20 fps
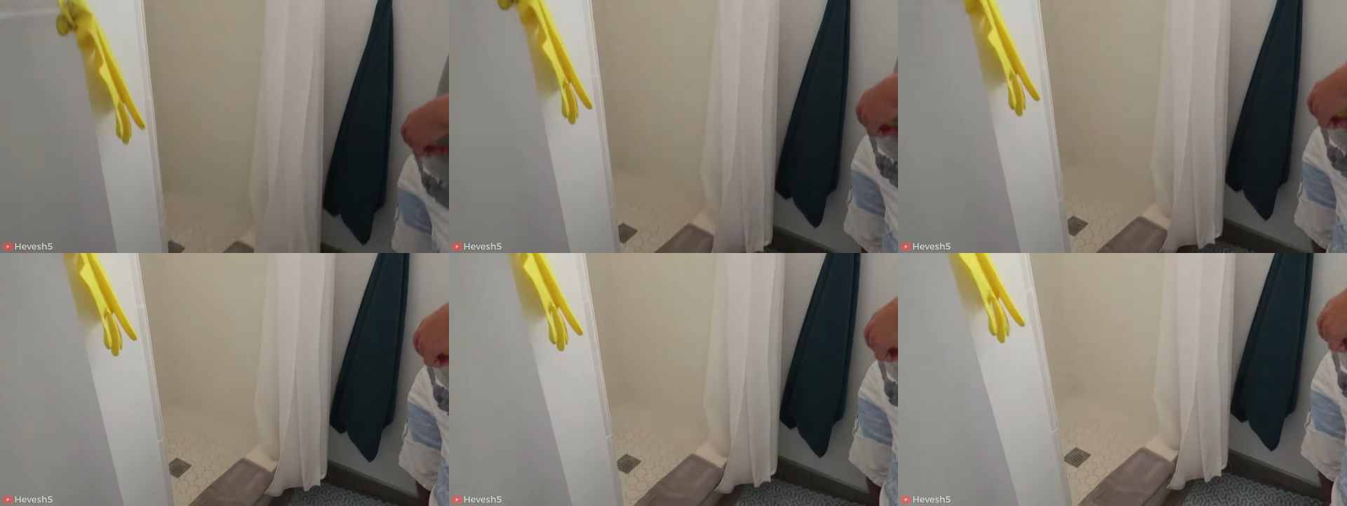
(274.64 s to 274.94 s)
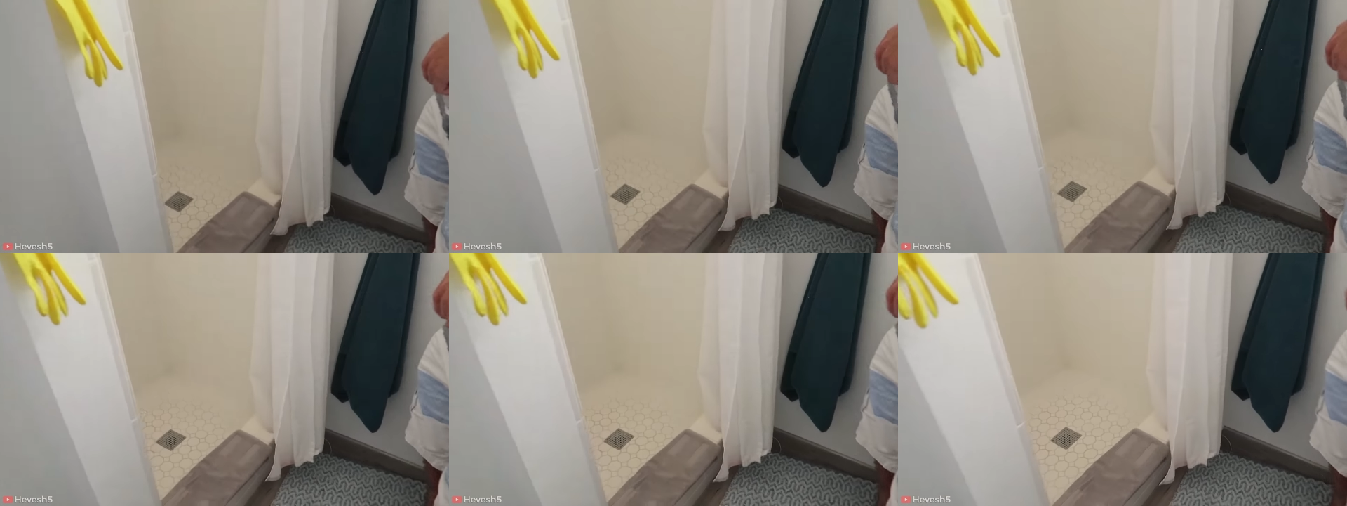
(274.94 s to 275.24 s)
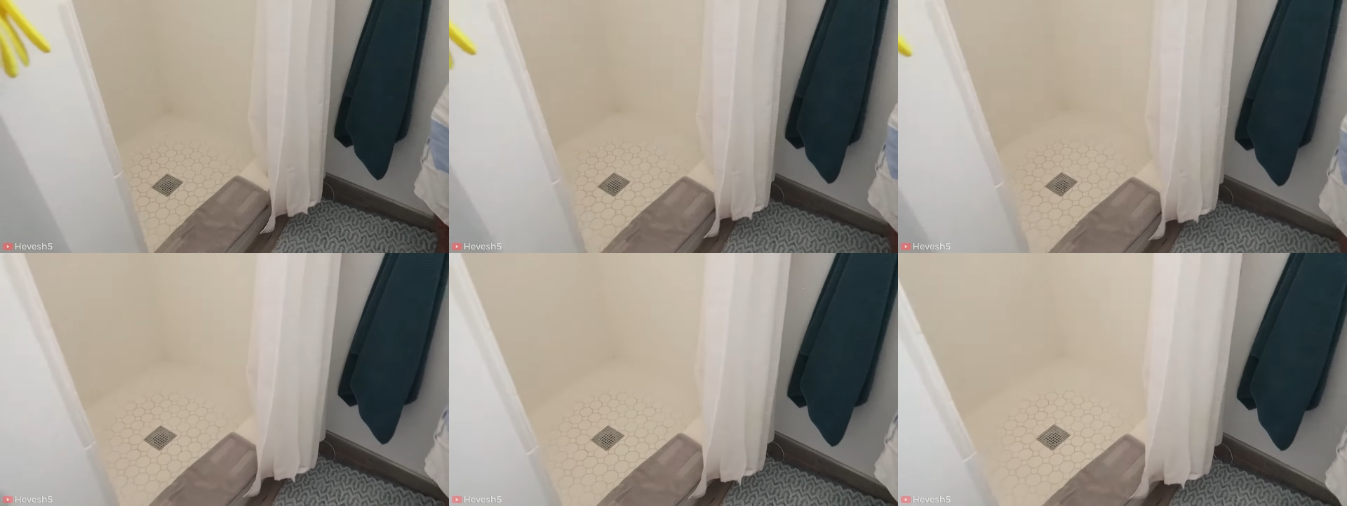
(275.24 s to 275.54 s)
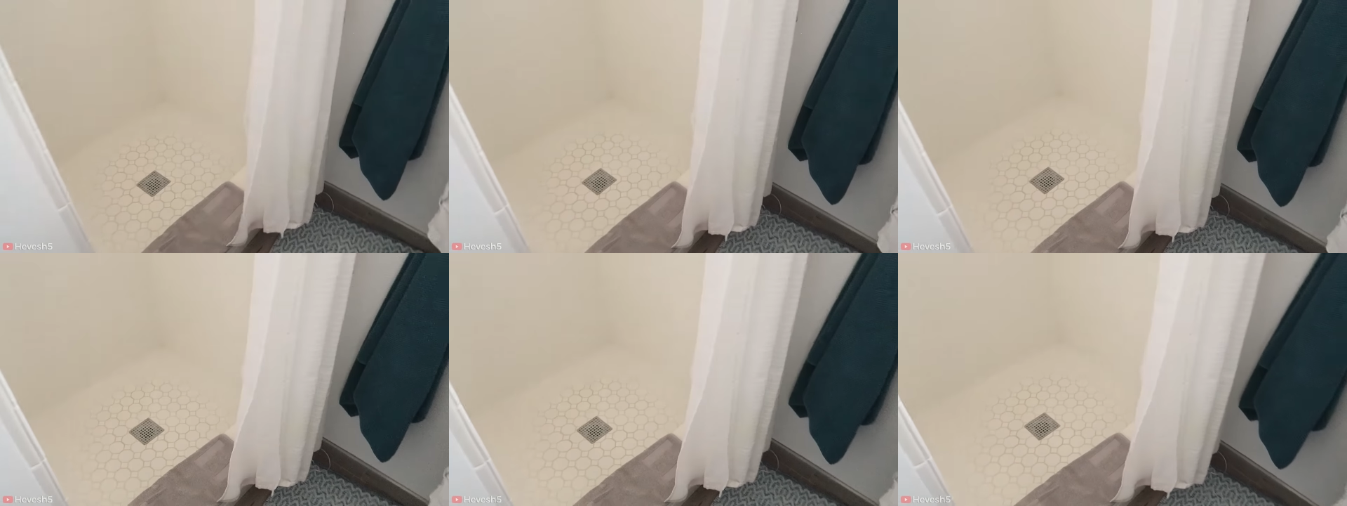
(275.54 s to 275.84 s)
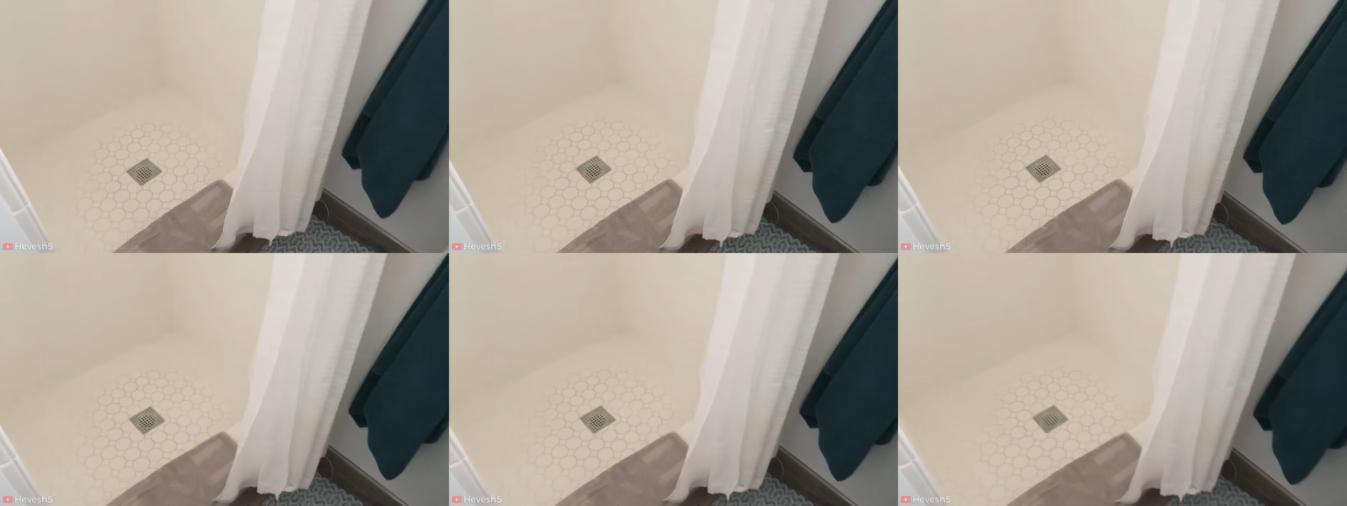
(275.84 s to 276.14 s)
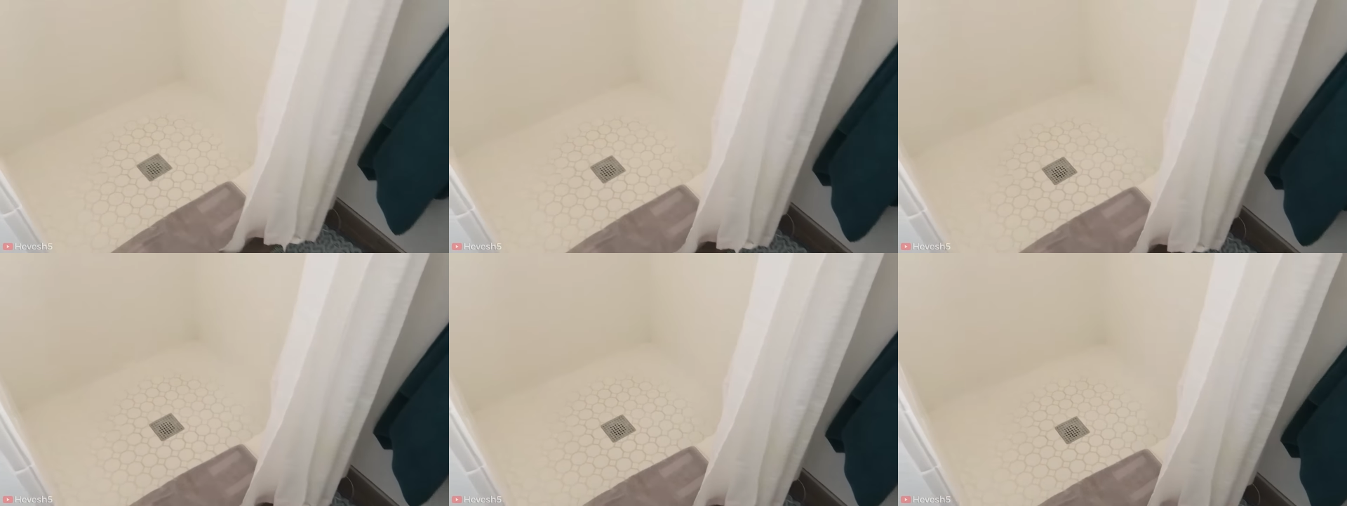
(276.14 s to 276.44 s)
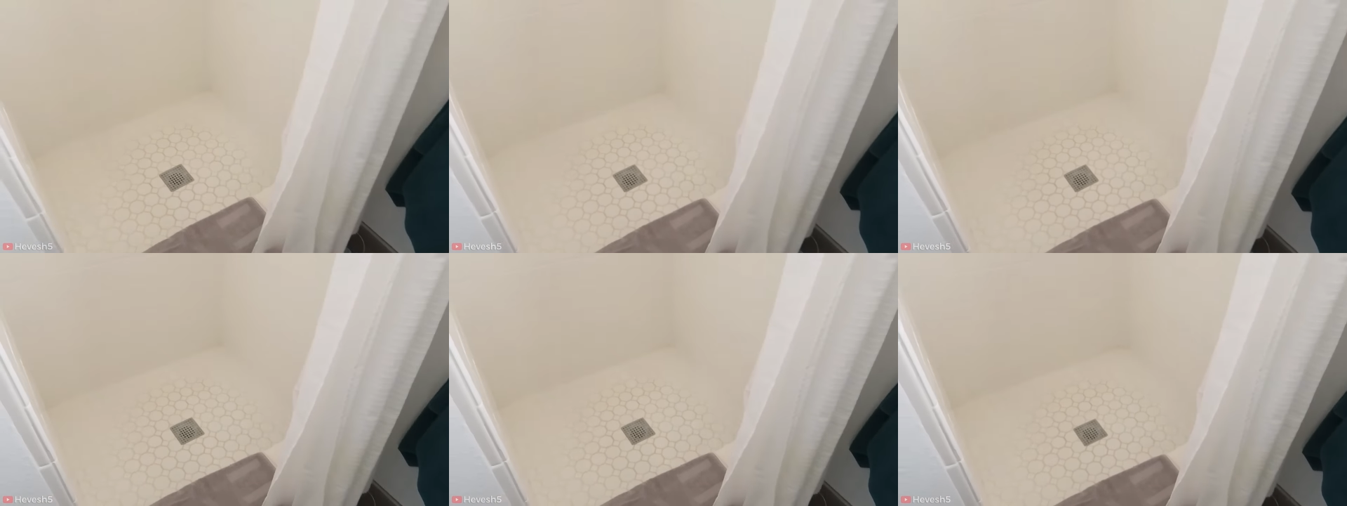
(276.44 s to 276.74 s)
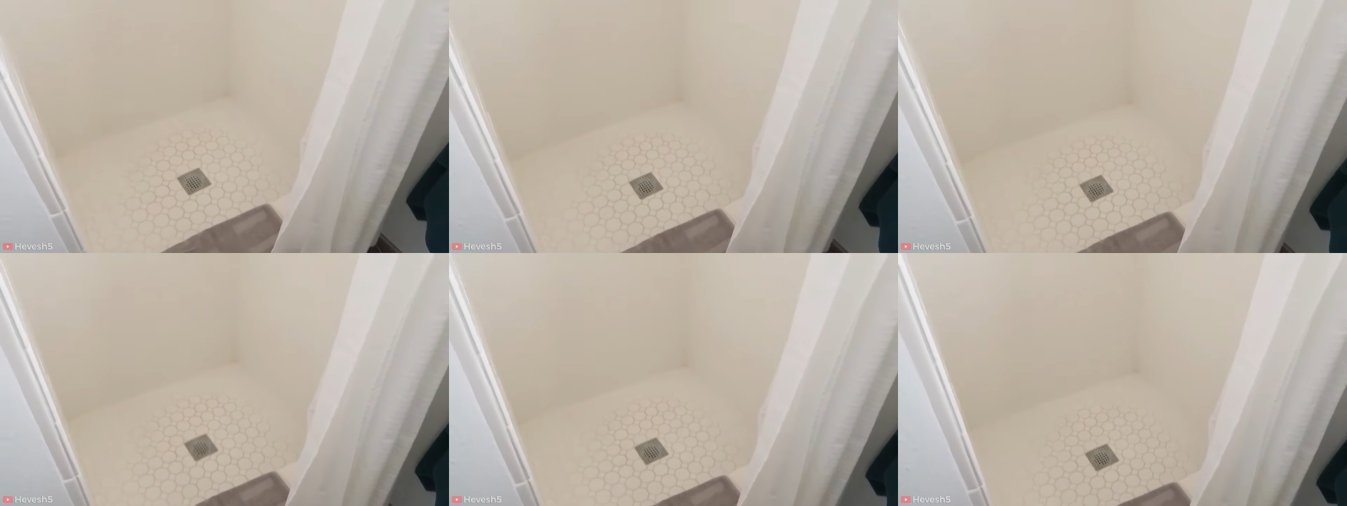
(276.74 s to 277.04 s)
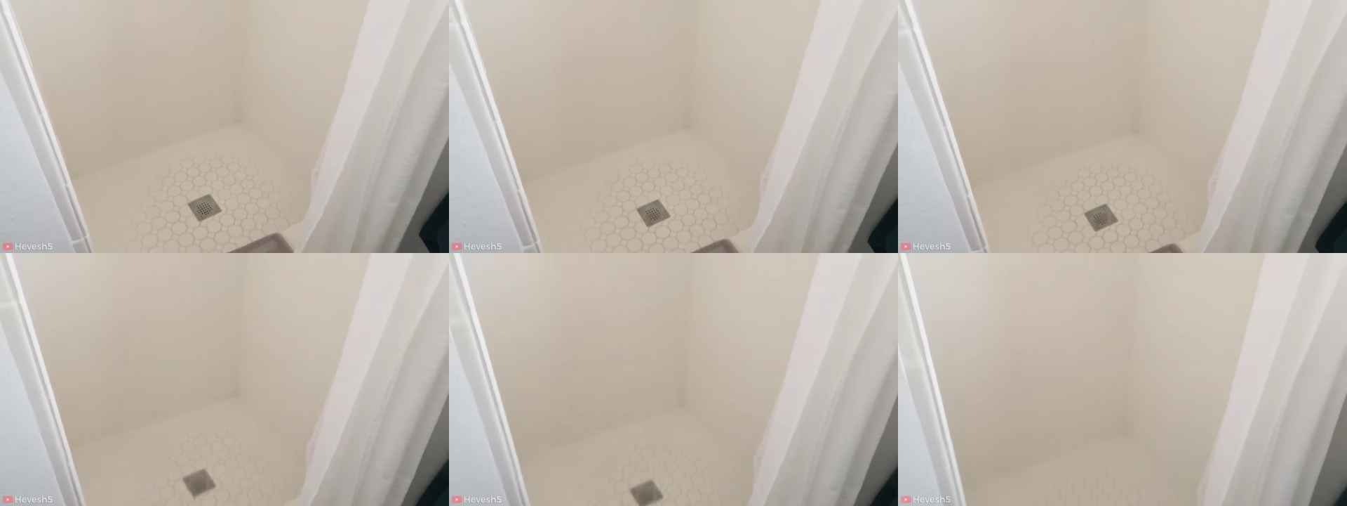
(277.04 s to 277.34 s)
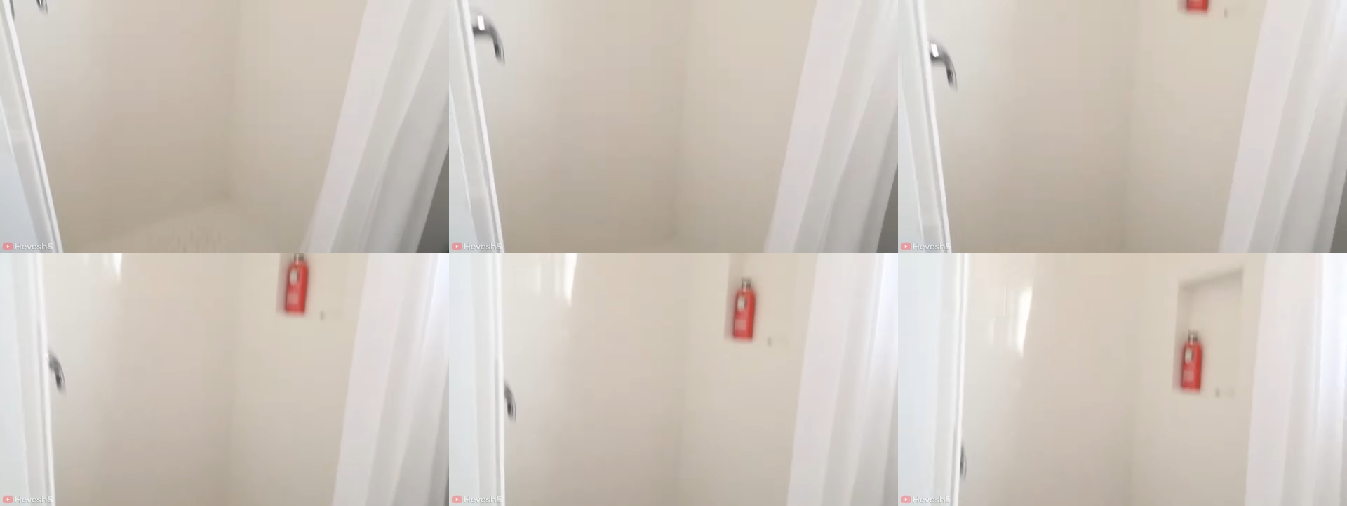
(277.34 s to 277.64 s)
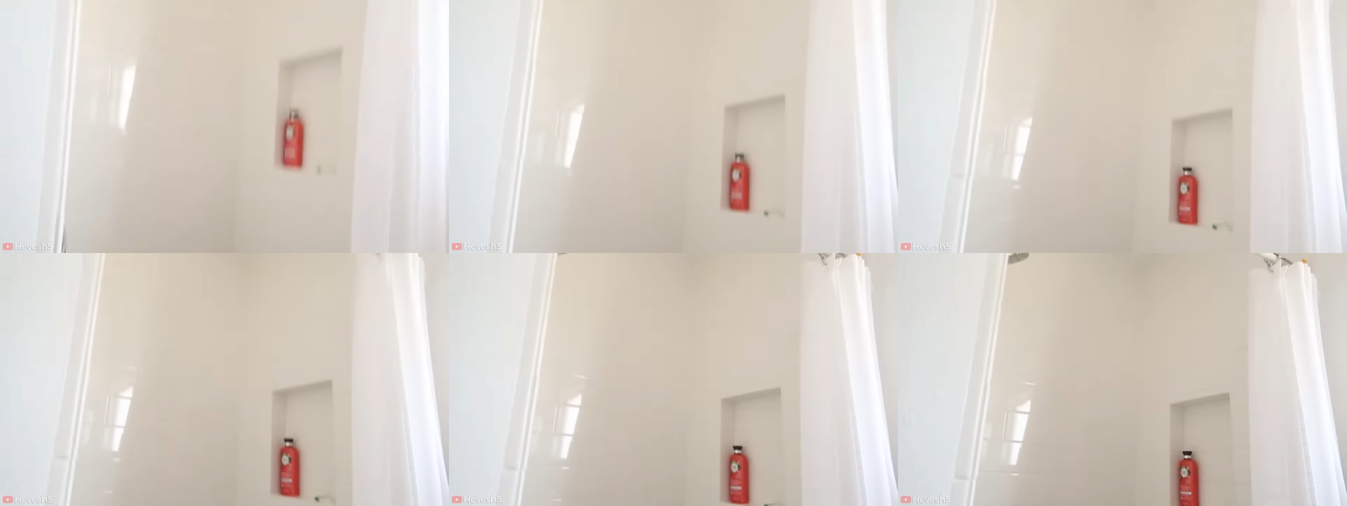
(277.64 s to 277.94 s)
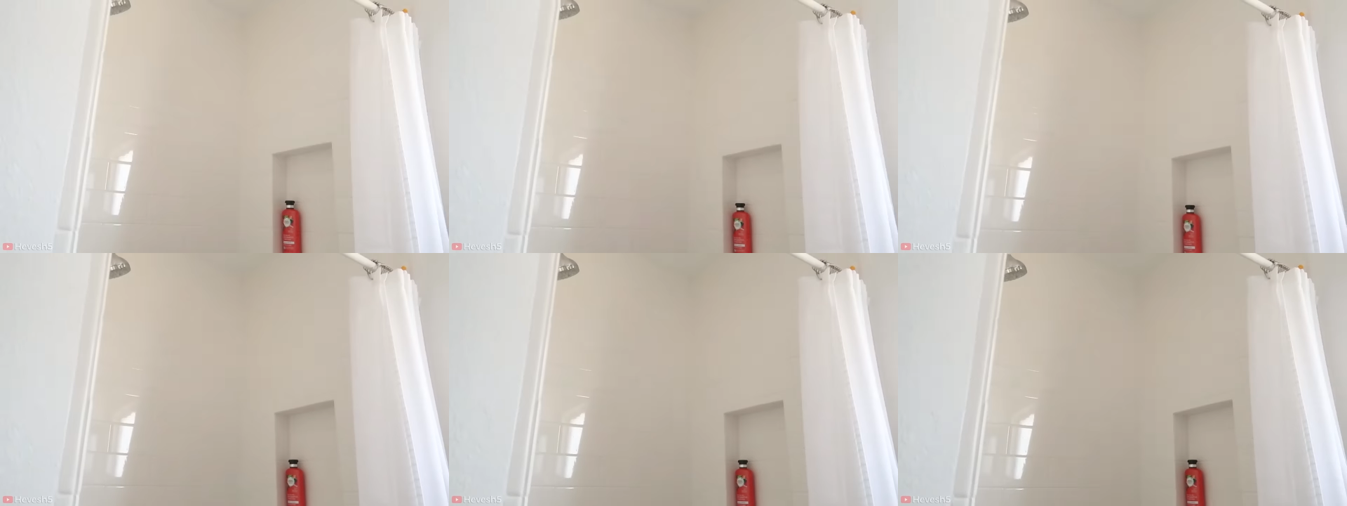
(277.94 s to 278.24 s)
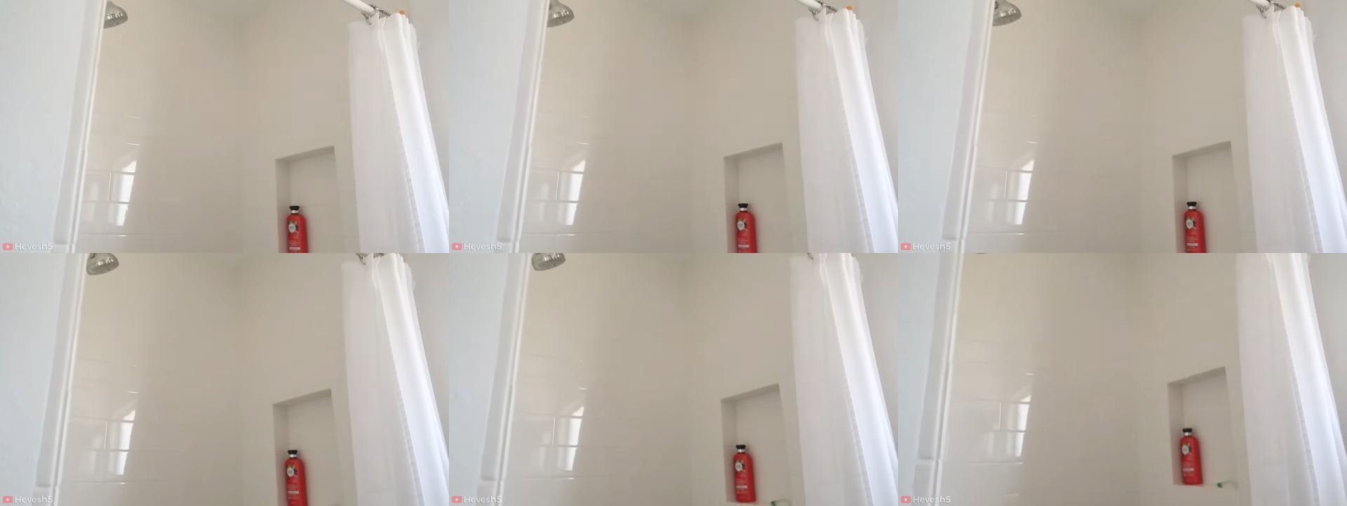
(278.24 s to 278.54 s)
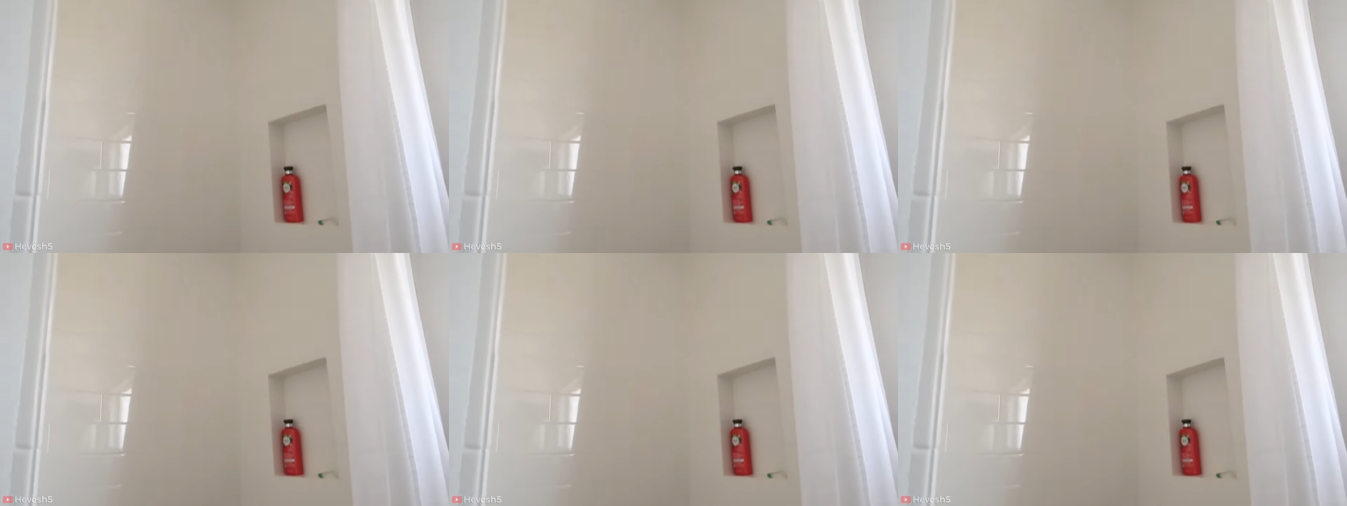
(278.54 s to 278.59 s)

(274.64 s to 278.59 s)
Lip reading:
Nobody's mouth can be seen.